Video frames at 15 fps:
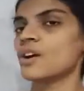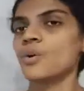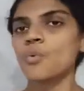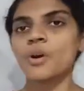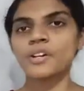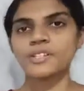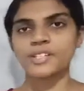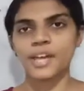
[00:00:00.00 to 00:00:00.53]

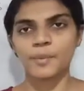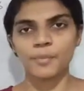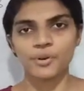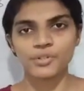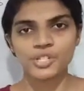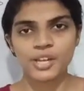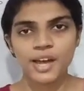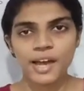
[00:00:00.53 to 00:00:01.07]
What is
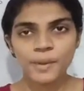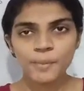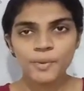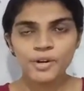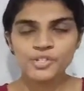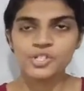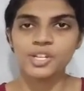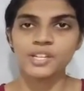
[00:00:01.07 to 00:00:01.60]
hypoxia?
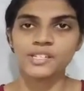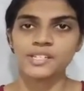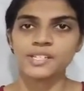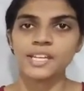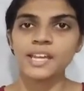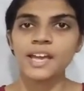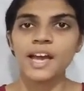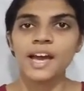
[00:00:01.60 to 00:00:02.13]
Hypoxia is
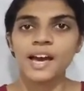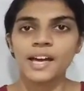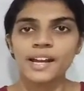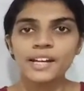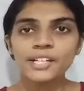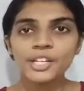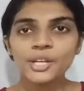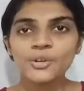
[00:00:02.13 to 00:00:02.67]
the
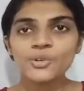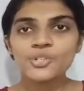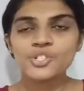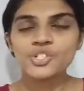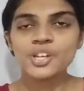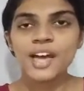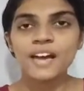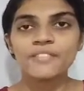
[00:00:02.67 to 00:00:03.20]

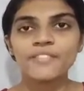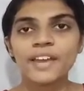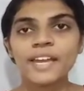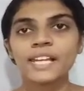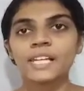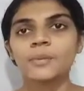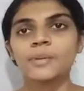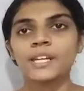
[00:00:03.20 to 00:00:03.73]
reduced
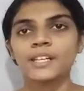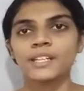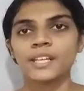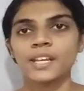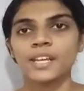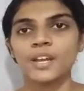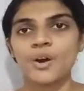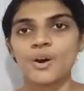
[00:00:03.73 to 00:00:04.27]

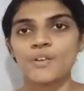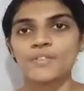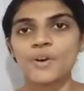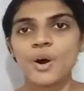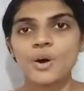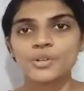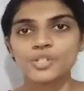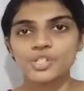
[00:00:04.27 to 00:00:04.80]
availability of
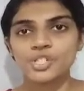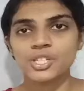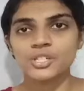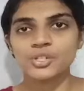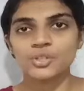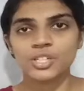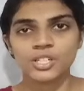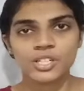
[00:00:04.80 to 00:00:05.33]
oxygen
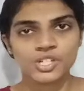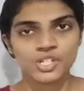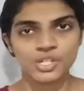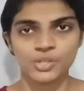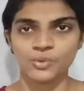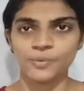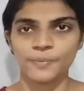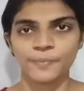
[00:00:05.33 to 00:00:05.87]
to the
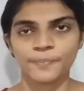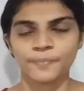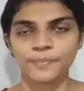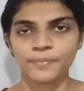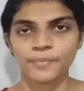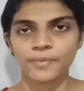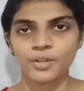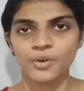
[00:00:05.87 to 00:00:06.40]
tissue.
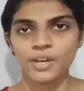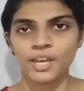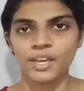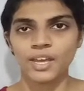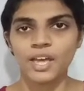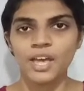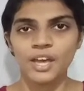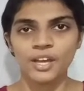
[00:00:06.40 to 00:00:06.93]

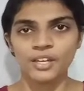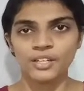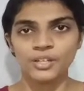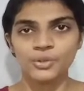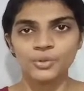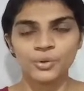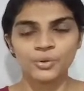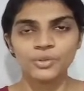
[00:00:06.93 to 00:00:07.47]
Okay,
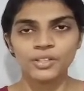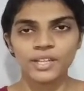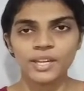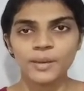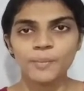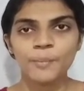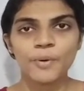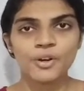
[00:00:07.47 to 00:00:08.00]
you know the
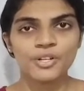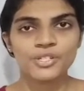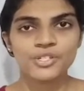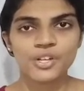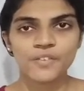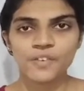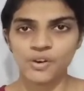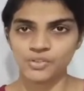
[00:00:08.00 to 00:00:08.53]
importance
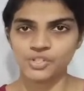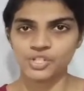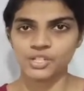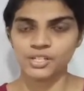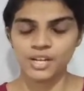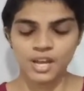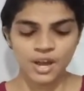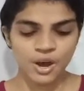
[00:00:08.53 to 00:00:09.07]
of oxygen.
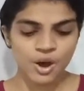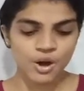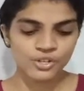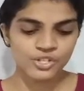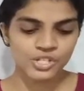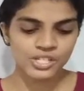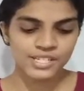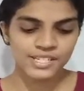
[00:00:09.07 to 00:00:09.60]

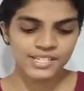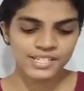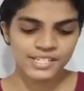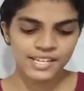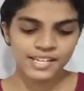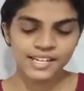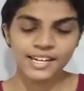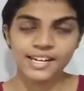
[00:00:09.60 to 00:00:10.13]
Oxygen is
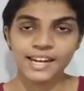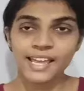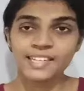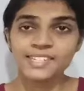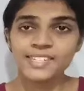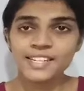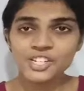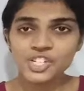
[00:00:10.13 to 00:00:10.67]
an
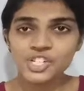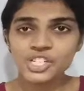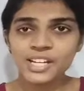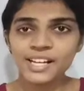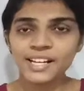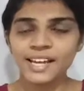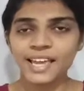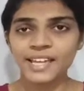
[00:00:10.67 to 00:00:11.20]

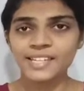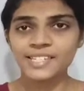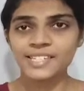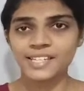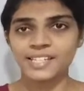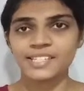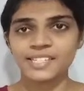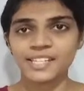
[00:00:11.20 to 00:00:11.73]
essential
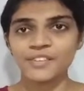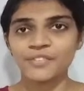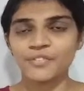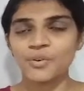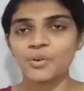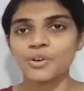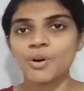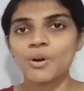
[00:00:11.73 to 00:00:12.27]
entity
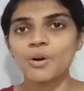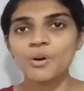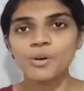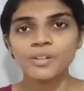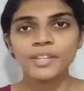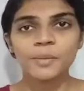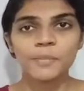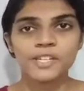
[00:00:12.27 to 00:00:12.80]
for
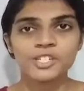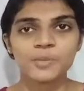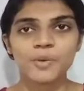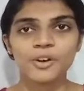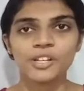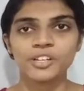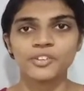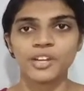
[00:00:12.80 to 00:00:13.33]
all the
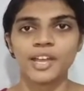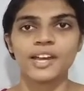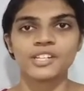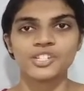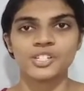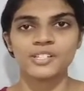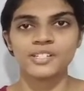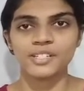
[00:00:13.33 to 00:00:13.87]
metabolic
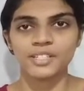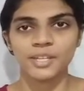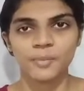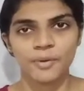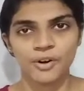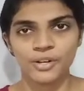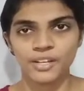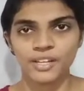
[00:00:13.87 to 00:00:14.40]
reactions in the
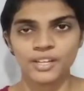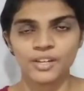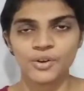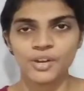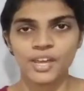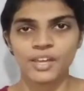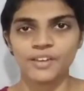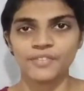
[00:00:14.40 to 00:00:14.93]
body.
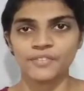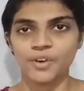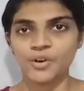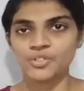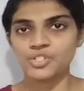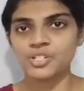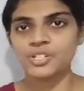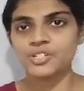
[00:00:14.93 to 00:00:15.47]
Okay, if
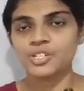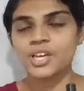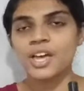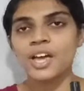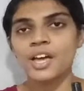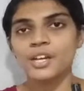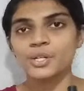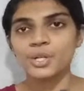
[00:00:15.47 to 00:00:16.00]
oxygen is
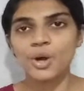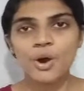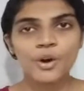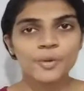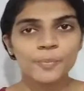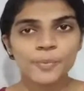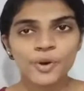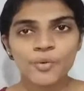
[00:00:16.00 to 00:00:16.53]

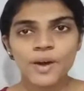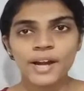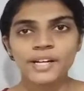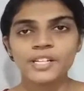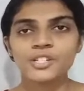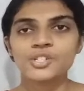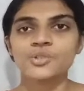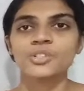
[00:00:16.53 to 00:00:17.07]
not
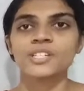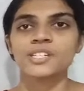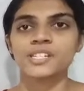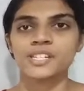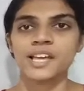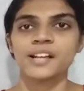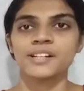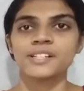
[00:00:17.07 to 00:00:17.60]
provided to the
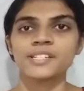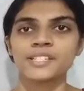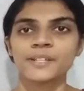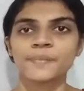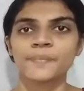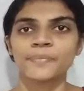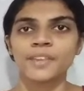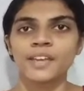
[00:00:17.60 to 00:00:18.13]
cells,
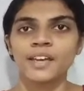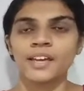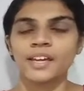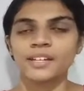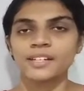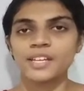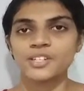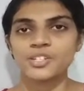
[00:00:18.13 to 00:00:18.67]

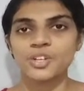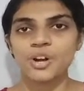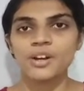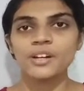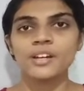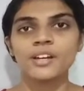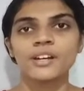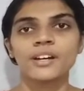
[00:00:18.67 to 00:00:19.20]
it does not